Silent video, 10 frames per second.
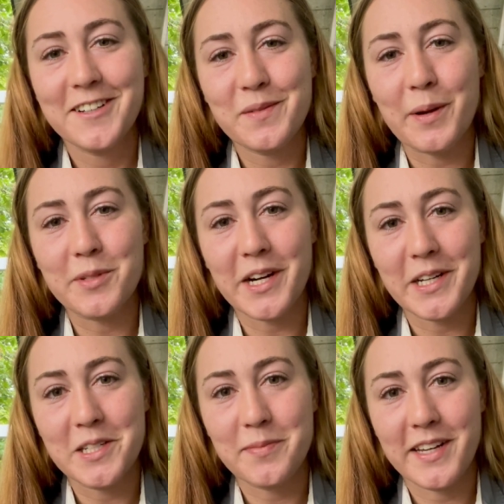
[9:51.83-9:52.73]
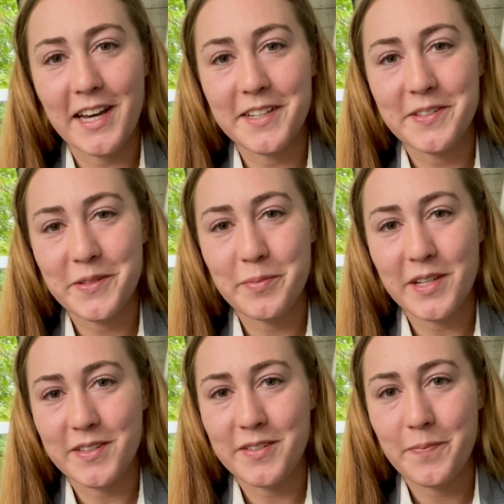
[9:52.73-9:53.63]
when I'm talking to my guests
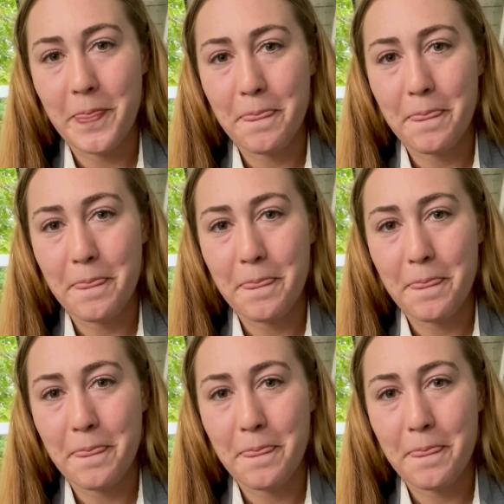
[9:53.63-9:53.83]
because